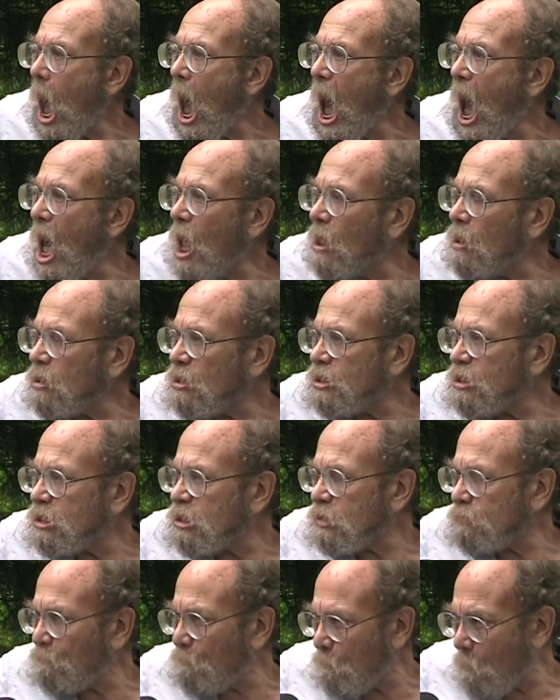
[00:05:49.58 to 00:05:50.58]
I'll
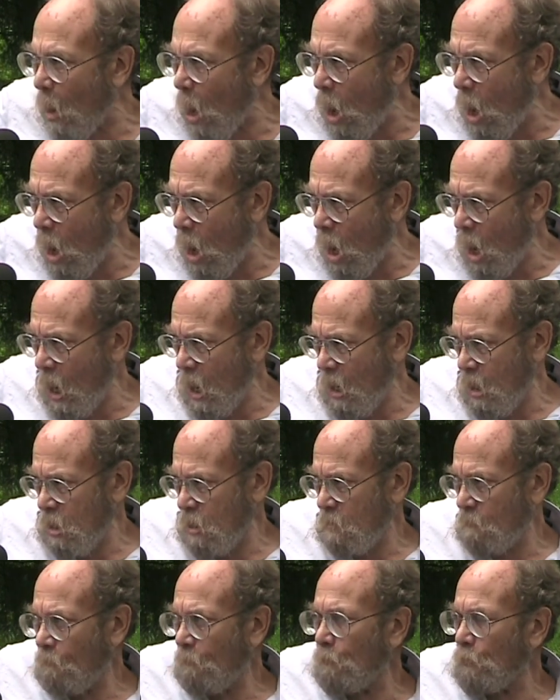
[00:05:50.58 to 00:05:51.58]

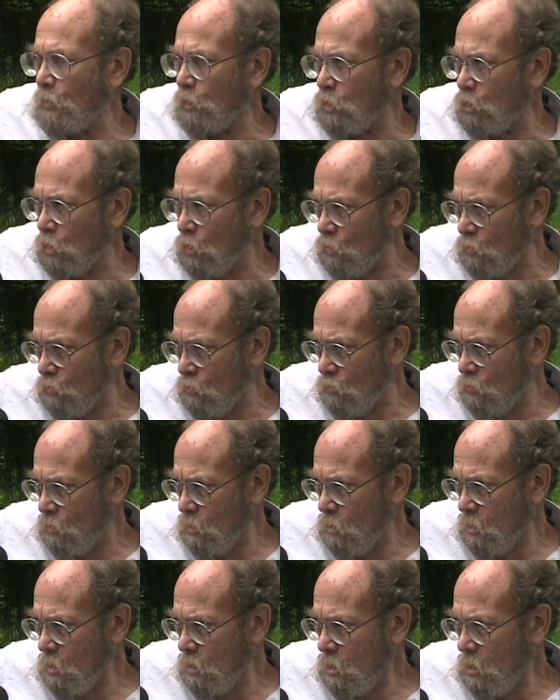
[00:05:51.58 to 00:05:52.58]
spy for you.
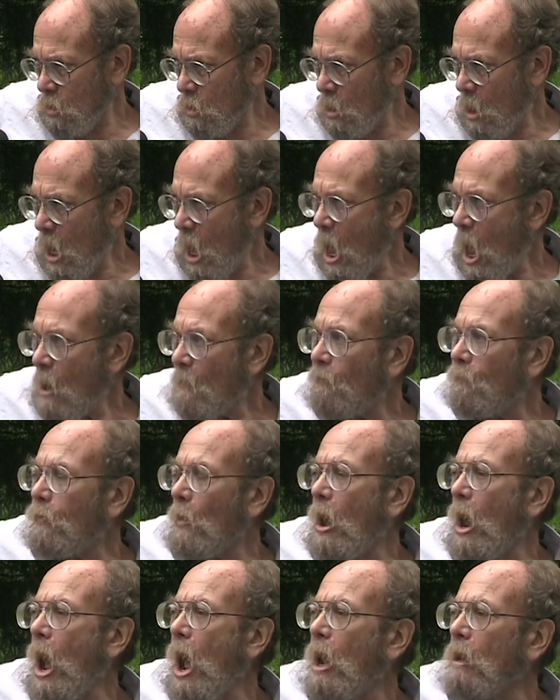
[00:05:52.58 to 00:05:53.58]

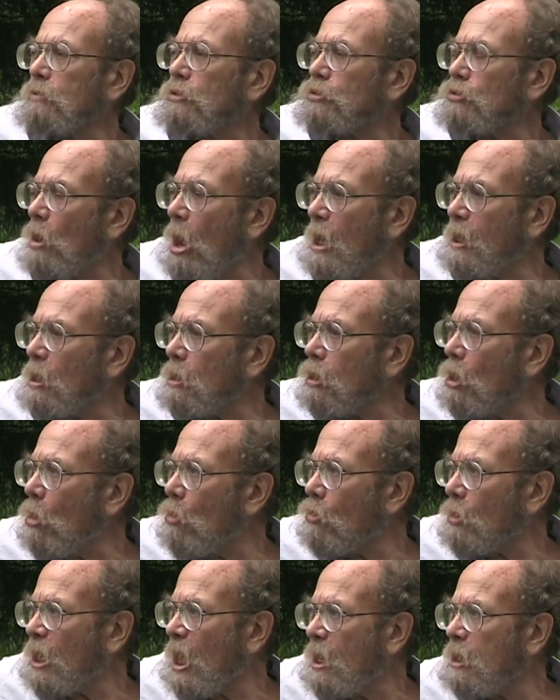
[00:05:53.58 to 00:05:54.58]
I'll try to
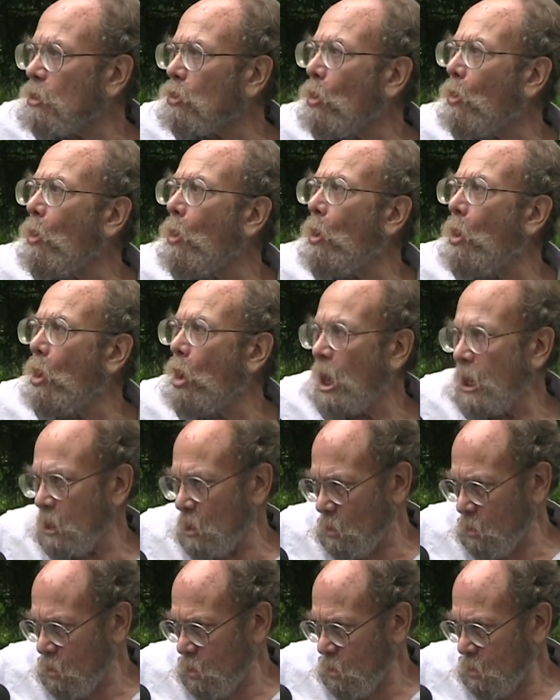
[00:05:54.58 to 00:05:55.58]
locate
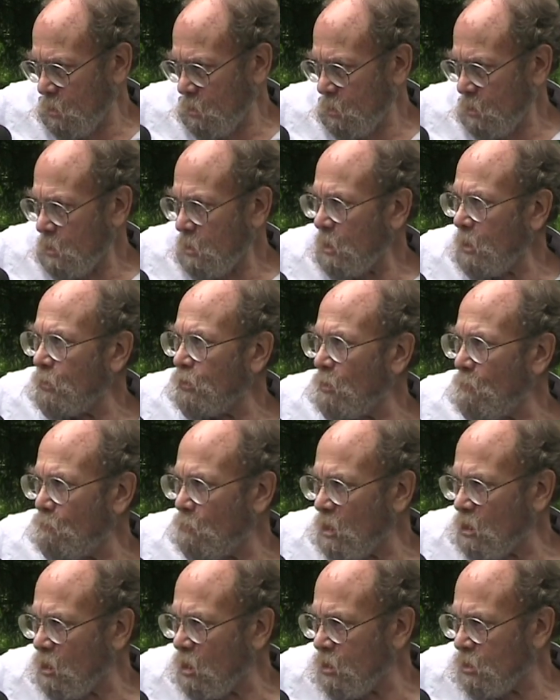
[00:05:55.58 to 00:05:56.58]
oil in the
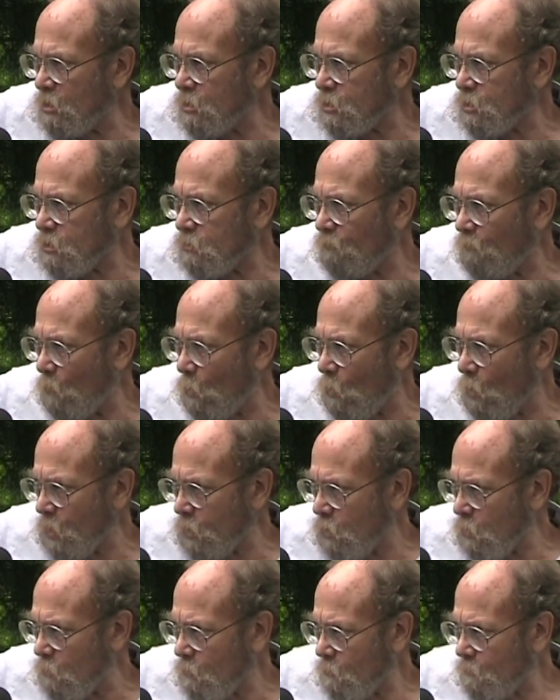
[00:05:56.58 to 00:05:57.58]
Middle East for
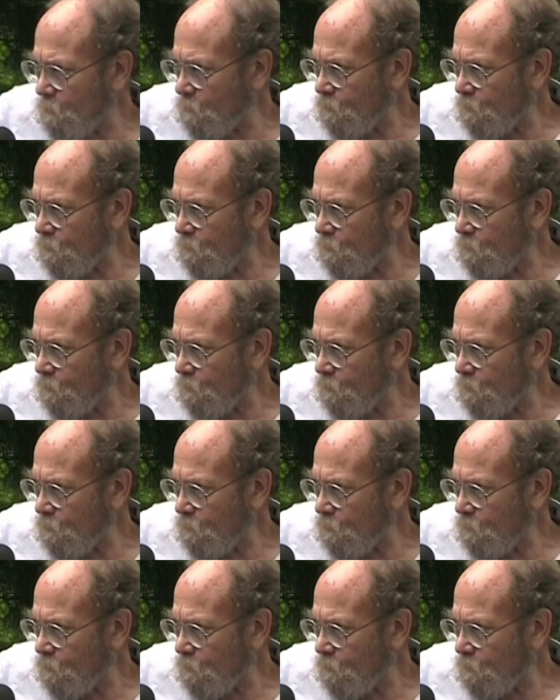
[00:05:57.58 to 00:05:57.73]
you.